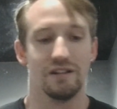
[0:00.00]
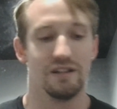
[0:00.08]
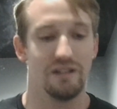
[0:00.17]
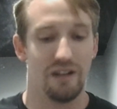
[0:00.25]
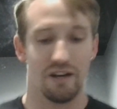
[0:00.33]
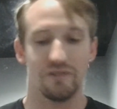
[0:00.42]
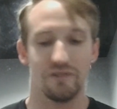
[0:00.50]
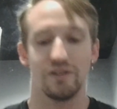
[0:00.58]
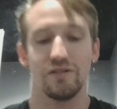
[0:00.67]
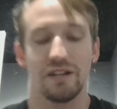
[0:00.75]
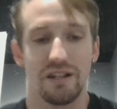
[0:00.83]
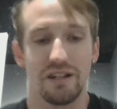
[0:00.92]
I don't
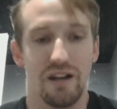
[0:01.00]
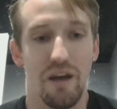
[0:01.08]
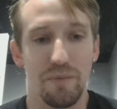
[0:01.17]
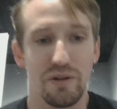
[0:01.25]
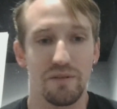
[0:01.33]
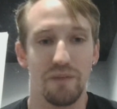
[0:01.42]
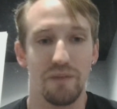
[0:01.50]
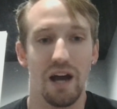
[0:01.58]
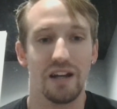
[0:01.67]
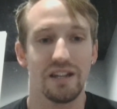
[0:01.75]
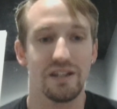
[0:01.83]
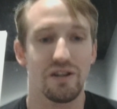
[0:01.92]
know, like an upper
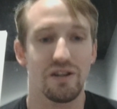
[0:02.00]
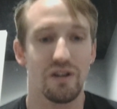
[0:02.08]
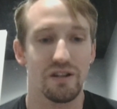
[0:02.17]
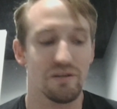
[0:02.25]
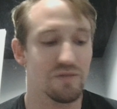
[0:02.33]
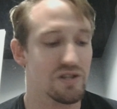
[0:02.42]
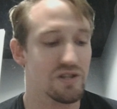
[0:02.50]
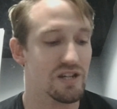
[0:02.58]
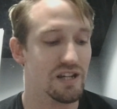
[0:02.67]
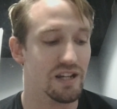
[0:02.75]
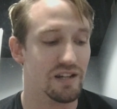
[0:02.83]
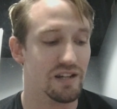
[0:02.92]
body cardio
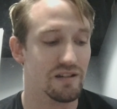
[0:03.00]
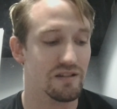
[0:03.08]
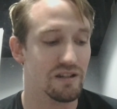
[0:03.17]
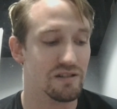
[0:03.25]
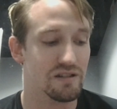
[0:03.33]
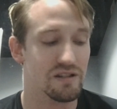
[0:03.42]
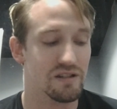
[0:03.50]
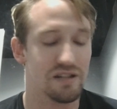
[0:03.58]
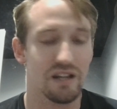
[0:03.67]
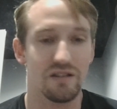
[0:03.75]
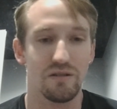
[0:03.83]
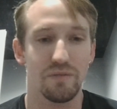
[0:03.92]
machine, then it's going to
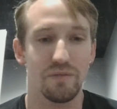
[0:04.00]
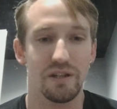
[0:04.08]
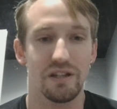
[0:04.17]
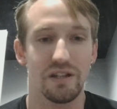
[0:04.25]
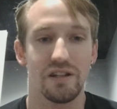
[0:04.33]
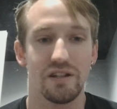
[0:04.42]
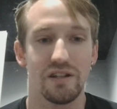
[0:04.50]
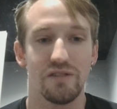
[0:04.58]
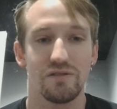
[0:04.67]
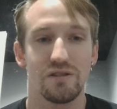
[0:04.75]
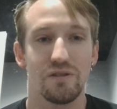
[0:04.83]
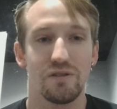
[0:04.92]
take a little bit of getting
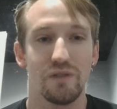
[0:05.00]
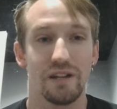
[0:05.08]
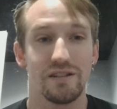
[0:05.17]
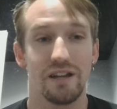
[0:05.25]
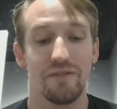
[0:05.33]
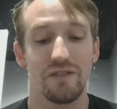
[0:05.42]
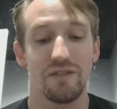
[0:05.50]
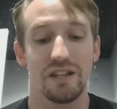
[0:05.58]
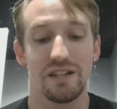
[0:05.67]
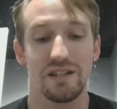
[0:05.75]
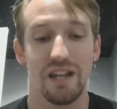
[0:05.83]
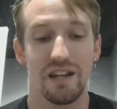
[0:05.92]
used to, and
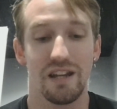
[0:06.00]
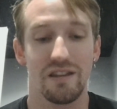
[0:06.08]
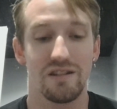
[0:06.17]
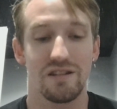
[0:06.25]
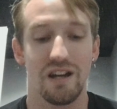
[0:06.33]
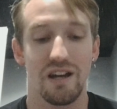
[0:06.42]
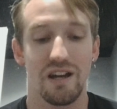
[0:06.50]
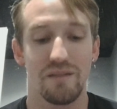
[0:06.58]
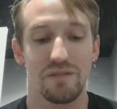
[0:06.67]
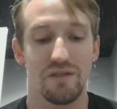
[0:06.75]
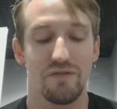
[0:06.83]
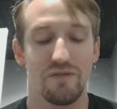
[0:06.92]
definitely take the time
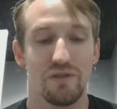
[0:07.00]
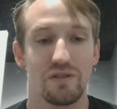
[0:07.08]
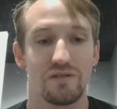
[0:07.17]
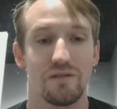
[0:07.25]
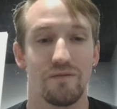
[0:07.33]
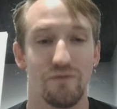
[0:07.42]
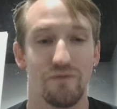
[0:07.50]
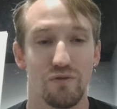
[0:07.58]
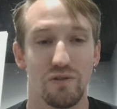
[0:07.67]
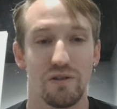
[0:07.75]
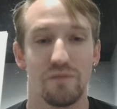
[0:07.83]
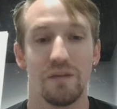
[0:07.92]
to focus on
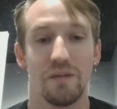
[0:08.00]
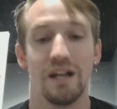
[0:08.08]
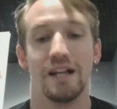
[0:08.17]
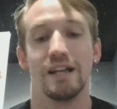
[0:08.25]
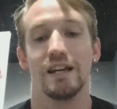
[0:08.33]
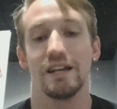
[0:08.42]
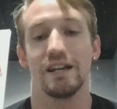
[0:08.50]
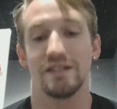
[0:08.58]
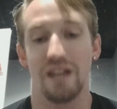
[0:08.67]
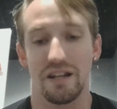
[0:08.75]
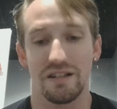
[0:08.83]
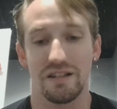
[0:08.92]
form and
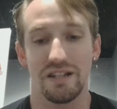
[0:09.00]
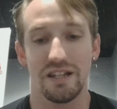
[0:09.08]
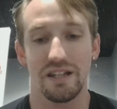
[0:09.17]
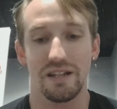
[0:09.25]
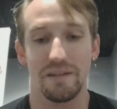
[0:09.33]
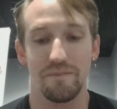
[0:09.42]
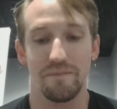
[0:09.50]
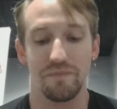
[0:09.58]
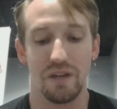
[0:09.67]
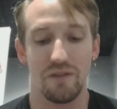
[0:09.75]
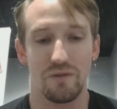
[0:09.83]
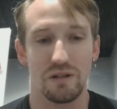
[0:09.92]
technique.
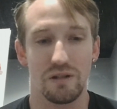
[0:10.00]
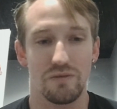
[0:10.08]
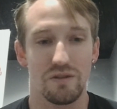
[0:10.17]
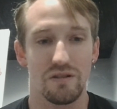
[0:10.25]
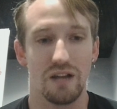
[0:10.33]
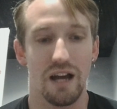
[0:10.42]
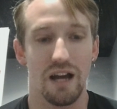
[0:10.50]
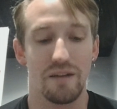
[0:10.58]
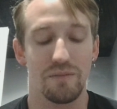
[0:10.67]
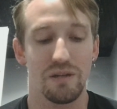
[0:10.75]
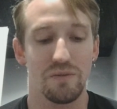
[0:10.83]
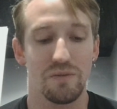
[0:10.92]
I've worked with a lot of
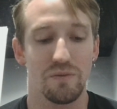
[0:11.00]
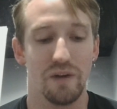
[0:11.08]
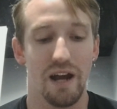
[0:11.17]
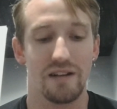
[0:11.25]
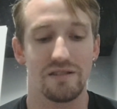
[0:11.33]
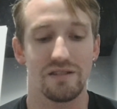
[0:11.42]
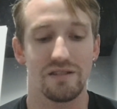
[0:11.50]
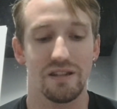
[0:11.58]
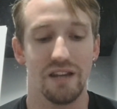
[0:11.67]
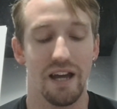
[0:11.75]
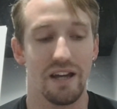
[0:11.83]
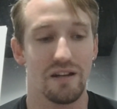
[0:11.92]
people practicing
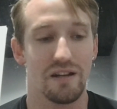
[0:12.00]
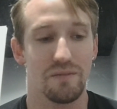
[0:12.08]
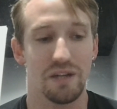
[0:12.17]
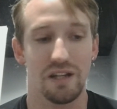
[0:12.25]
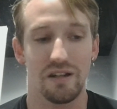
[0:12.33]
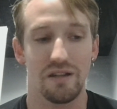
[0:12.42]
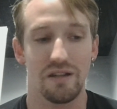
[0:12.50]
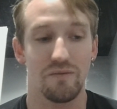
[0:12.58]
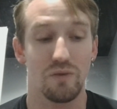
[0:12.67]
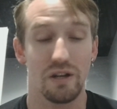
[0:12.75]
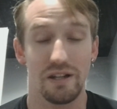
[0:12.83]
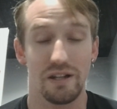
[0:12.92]
that, and
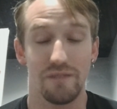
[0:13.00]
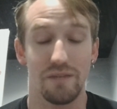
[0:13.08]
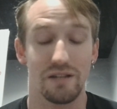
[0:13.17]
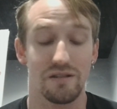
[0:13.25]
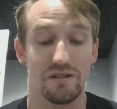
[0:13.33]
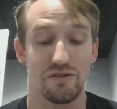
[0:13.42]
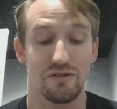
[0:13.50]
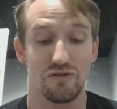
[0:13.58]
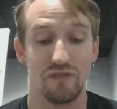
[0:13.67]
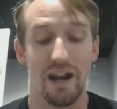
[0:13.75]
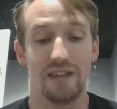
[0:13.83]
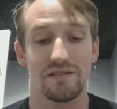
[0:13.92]
one, it makes a
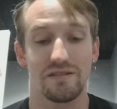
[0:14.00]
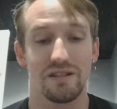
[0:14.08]
drastic